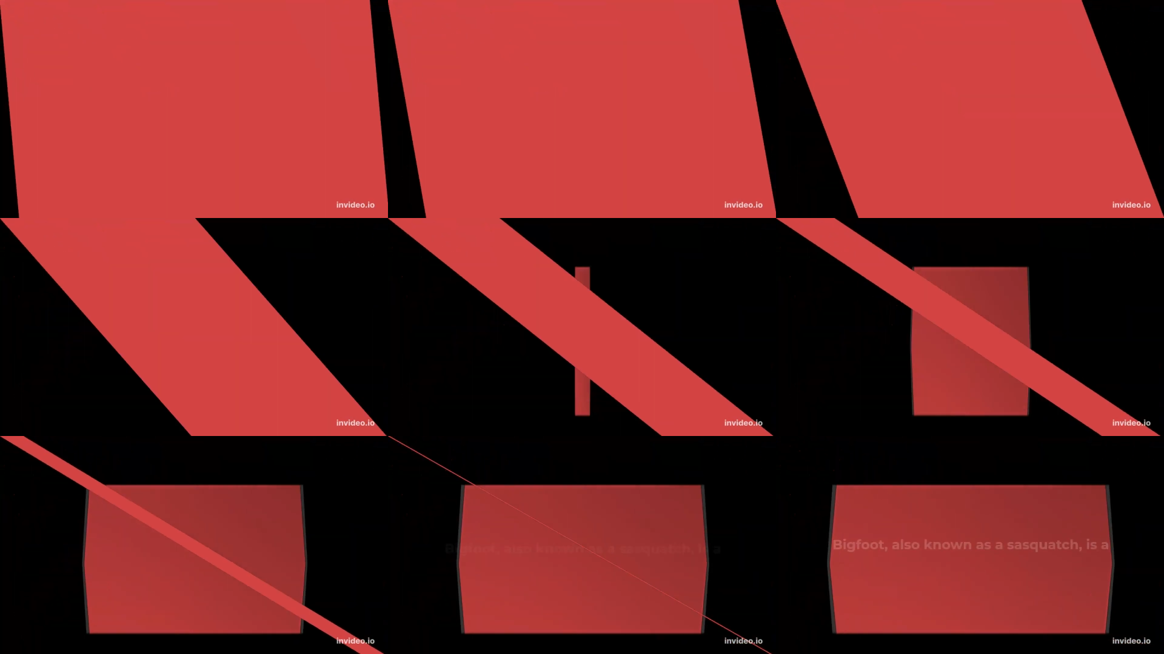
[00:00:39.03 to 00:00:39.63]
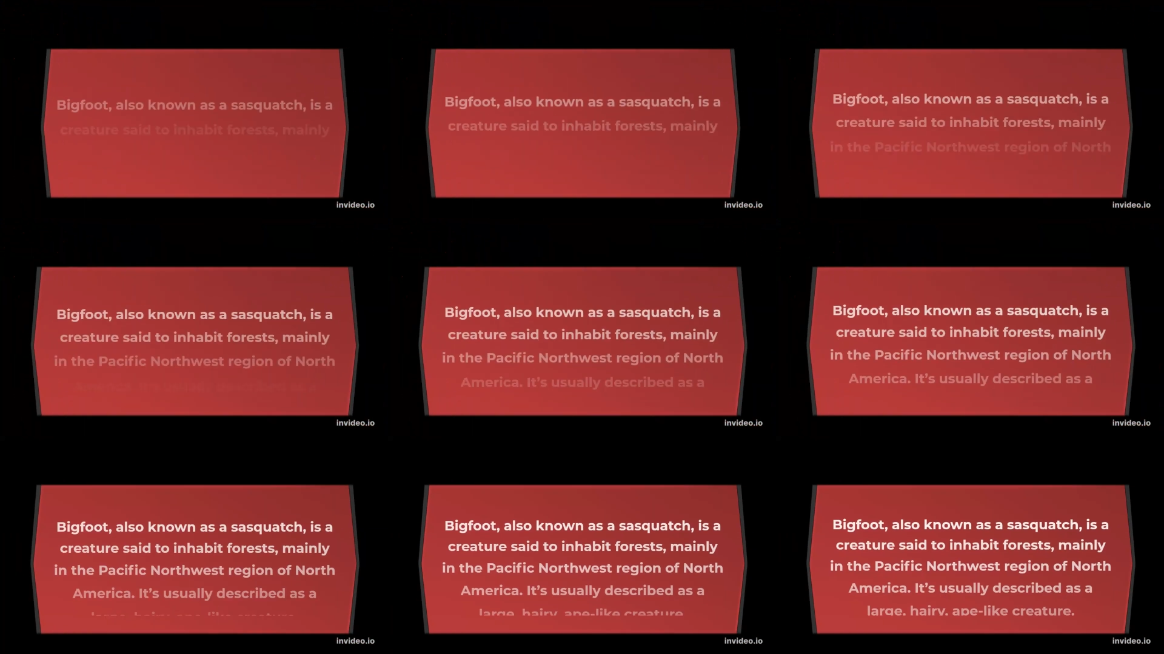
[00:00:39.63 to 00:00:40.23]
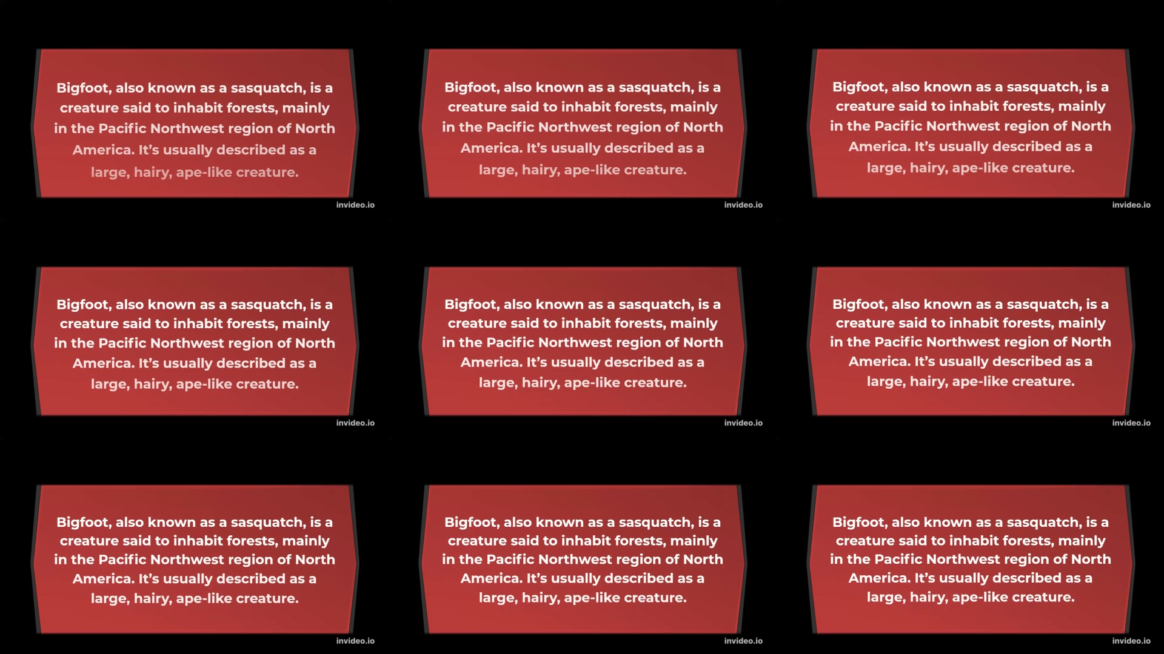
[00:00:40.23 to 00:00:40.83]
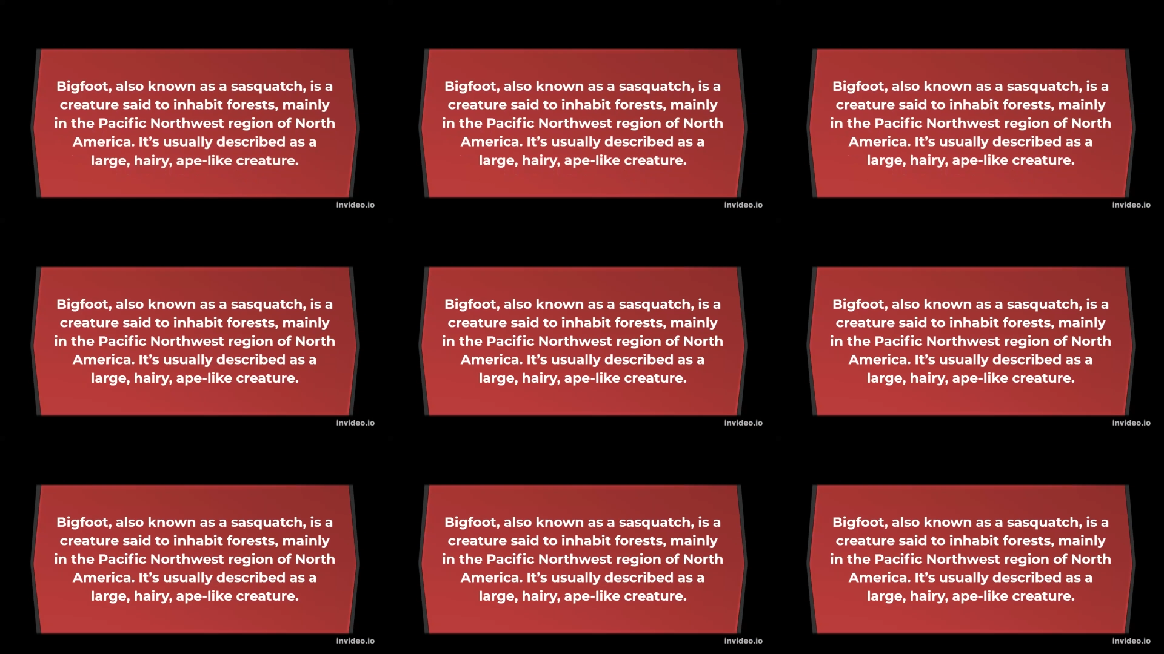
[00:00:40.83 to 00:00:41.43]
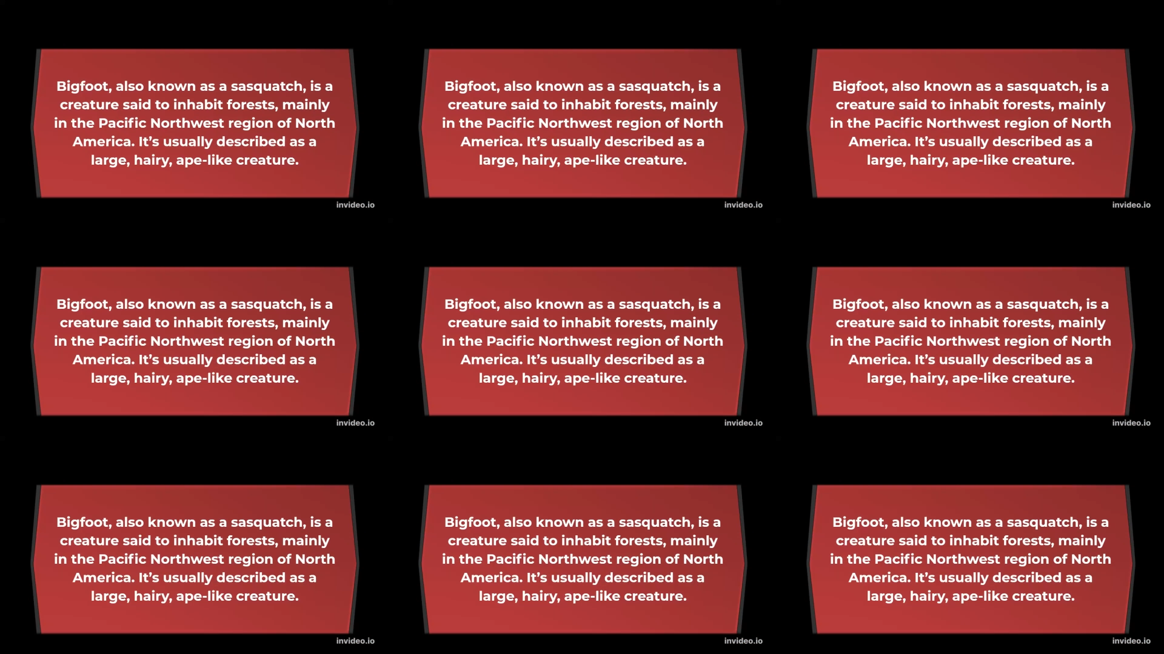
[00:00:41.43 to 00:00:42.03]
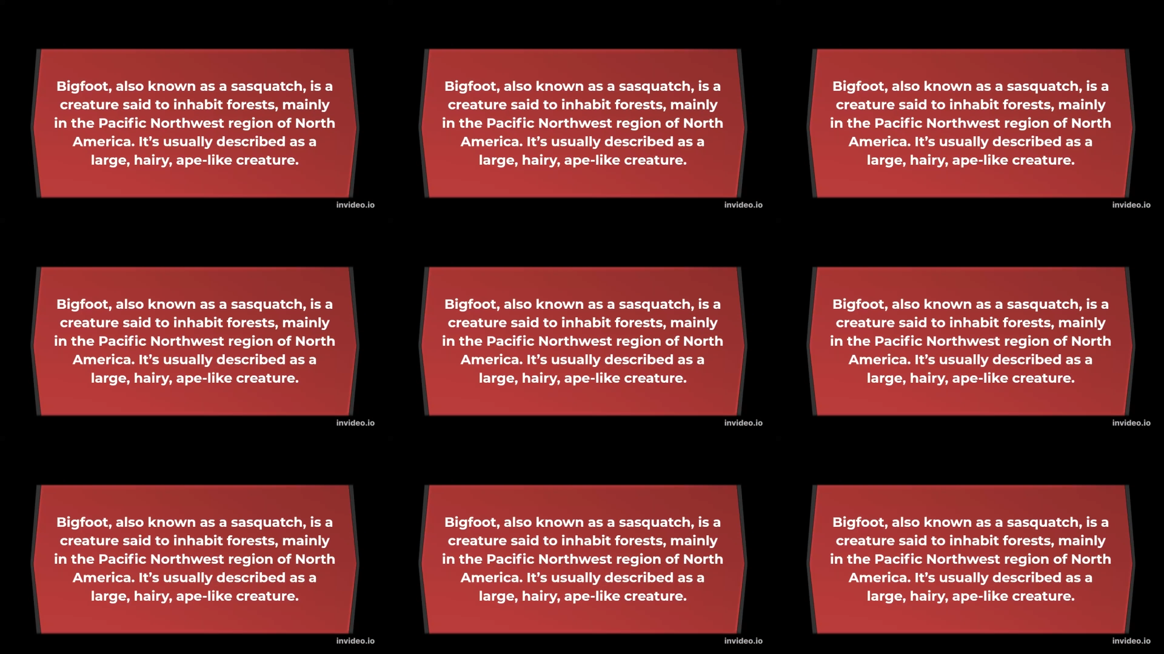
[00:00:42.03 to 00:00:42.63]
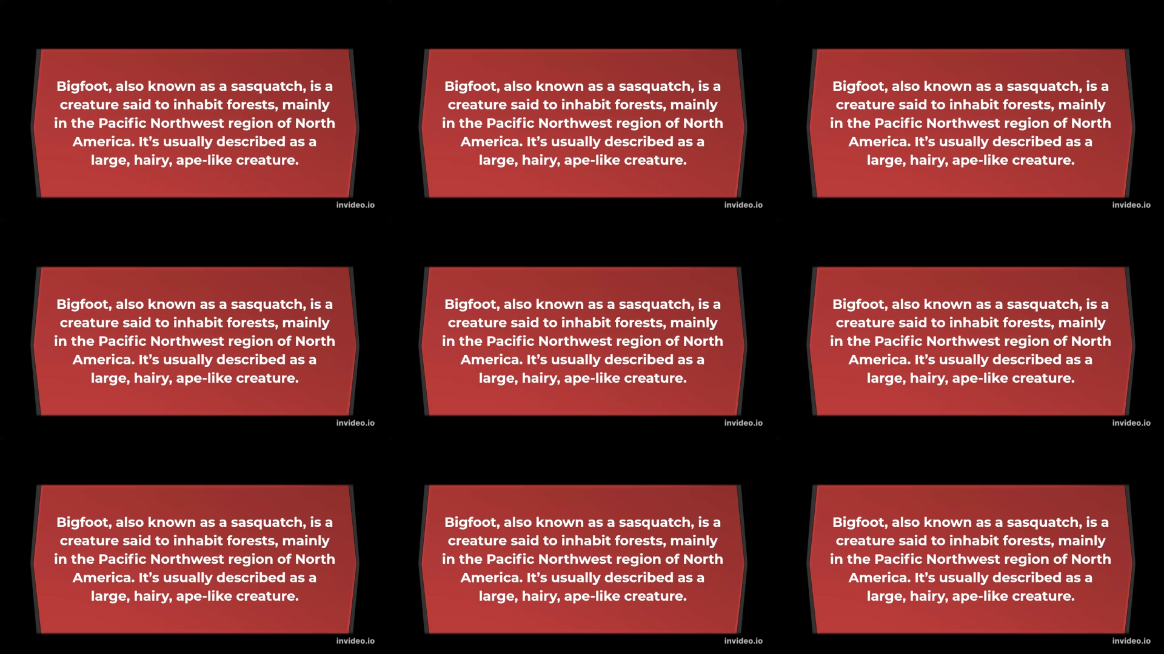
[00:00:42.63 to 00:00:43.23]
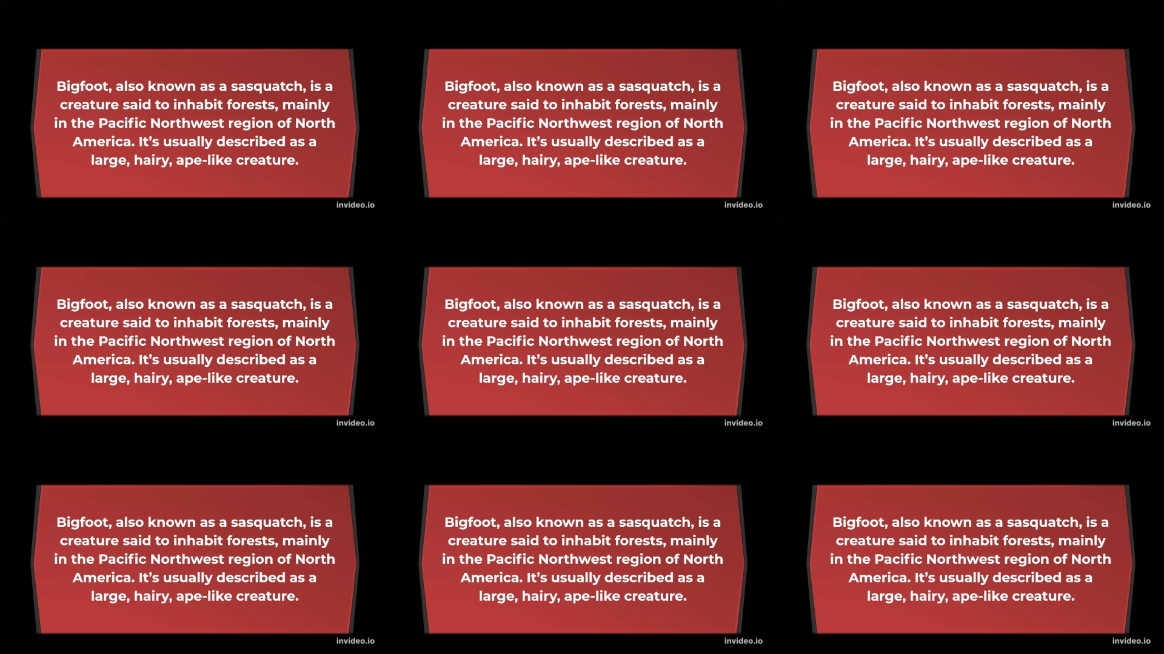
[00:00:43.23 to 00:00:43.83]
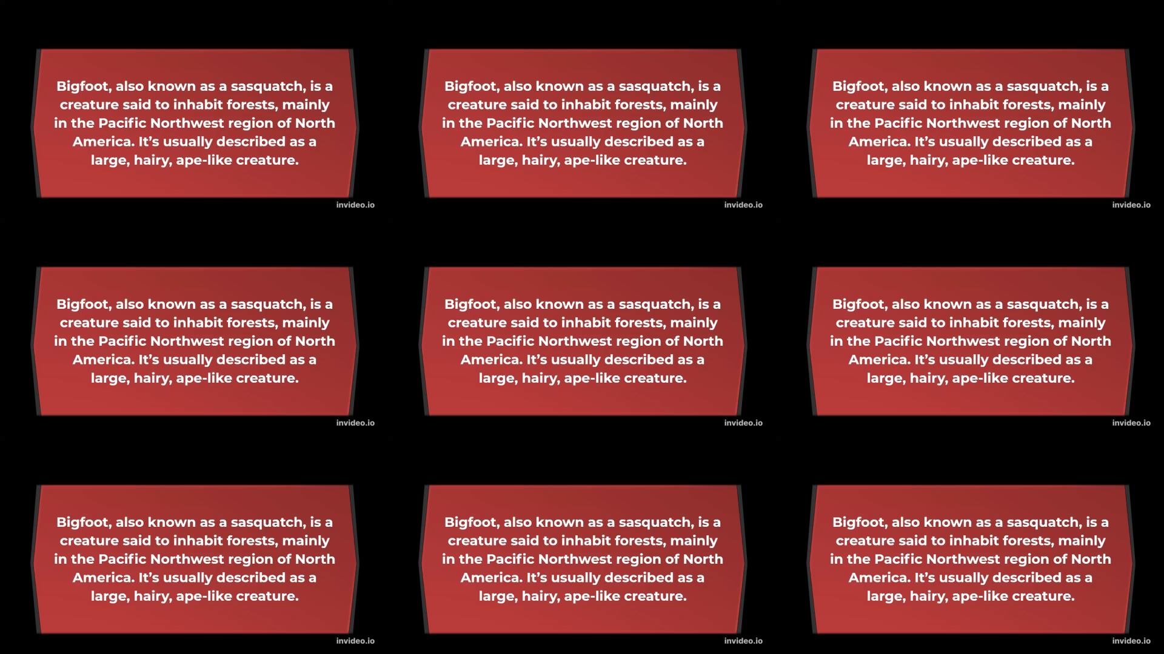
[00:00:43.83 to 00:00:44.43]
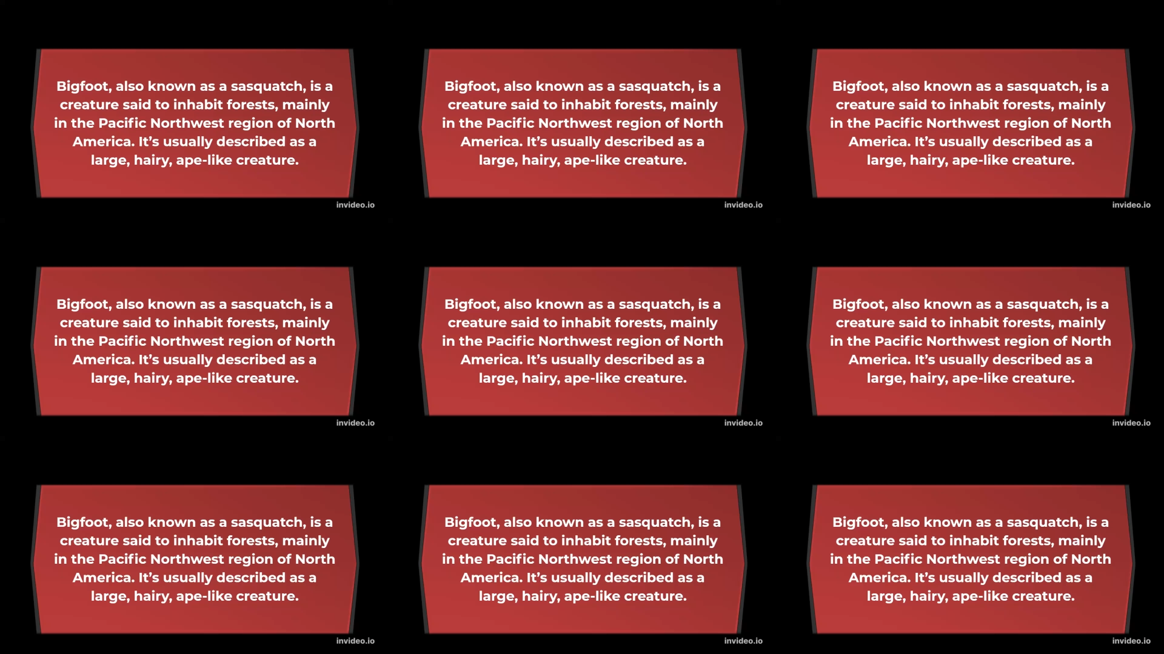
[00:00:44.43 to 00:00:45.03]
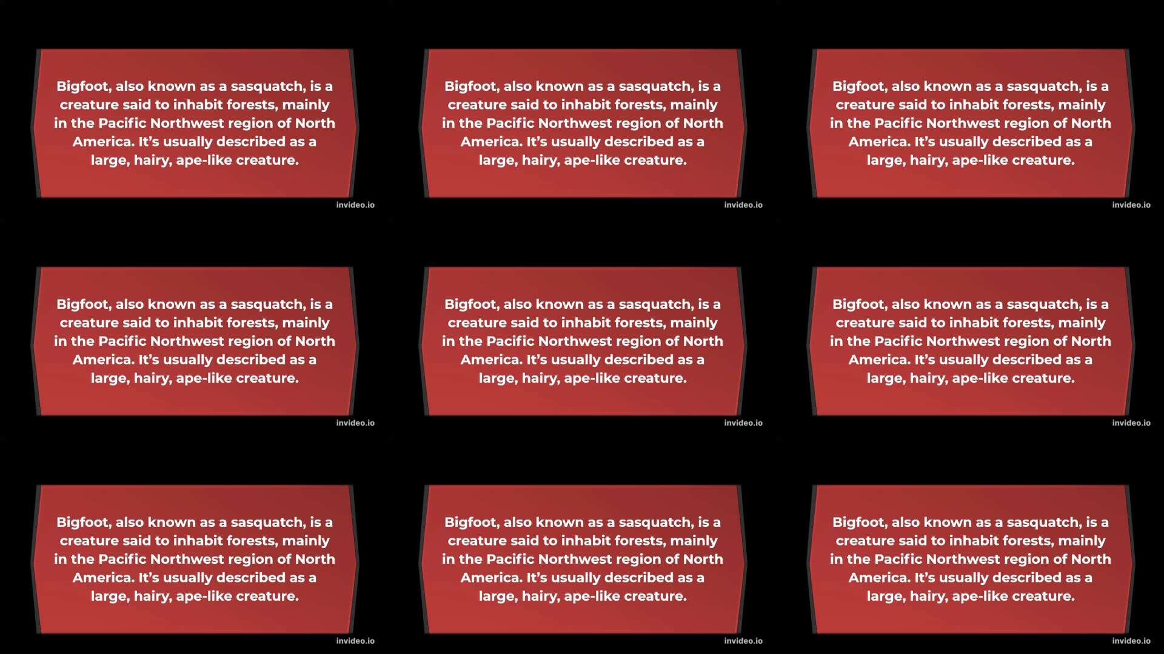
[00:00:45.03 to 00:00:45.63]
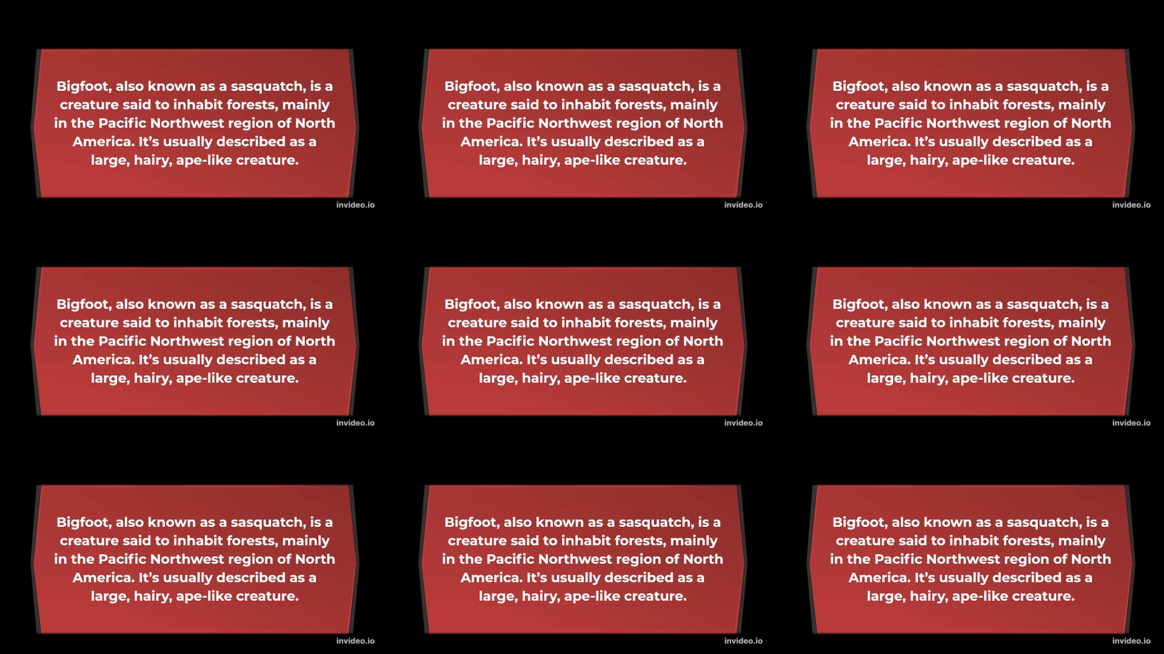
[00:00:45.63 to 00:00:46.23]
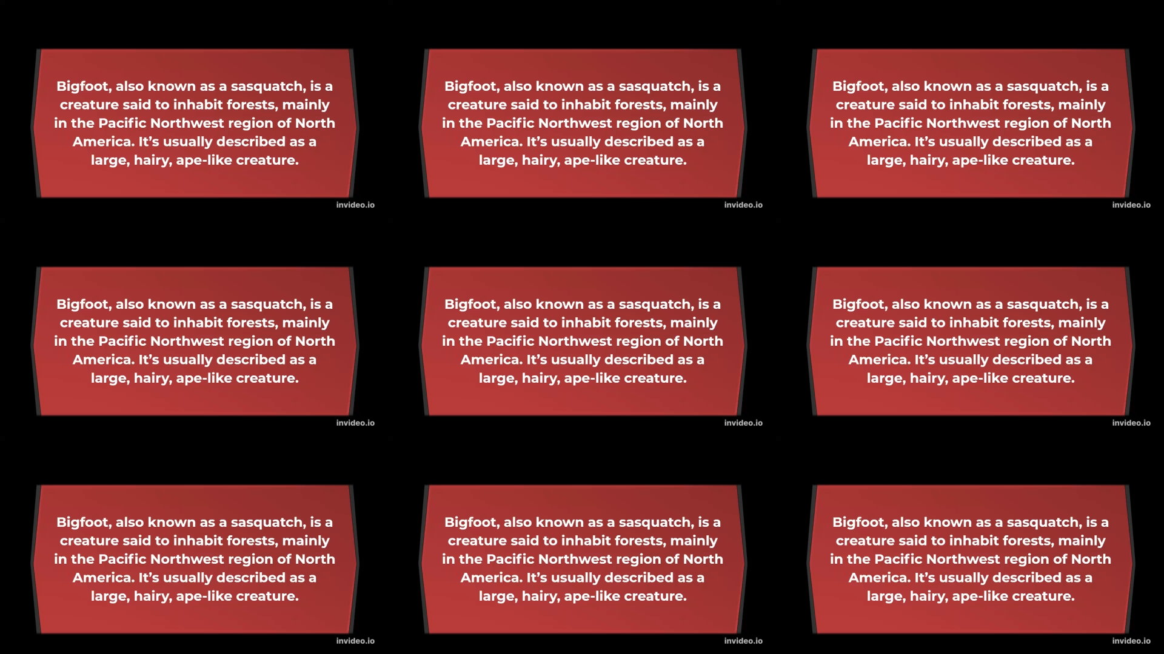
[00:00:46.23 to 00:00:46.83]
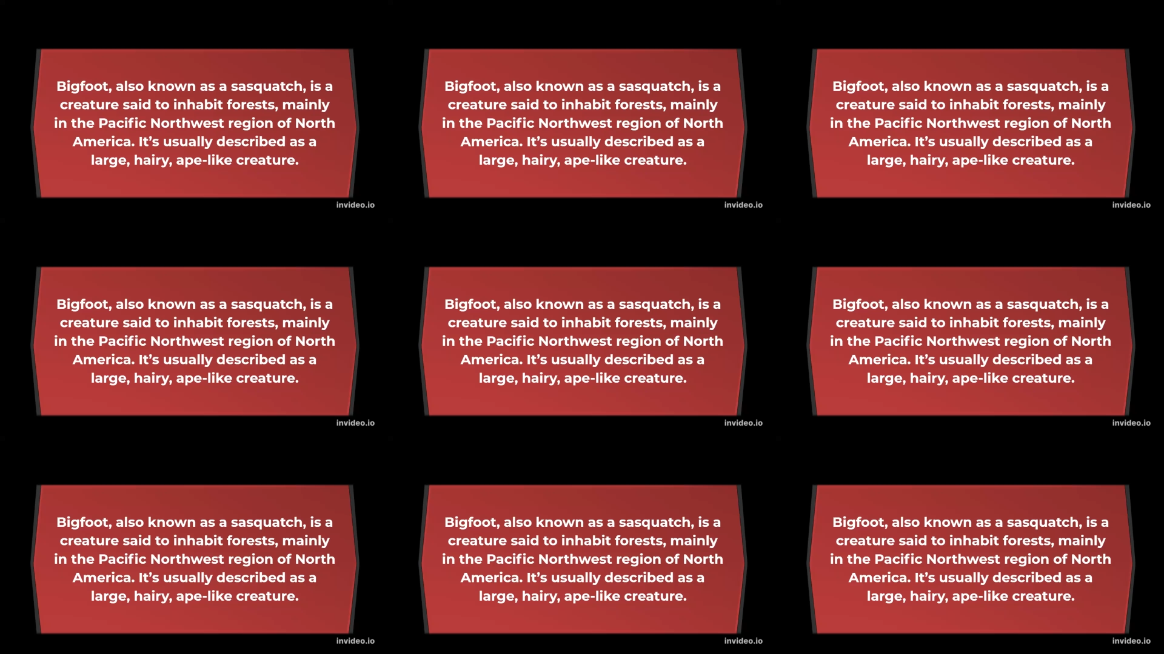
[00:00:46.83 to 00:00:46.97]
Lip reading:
No face is visible, so there are no lips to read.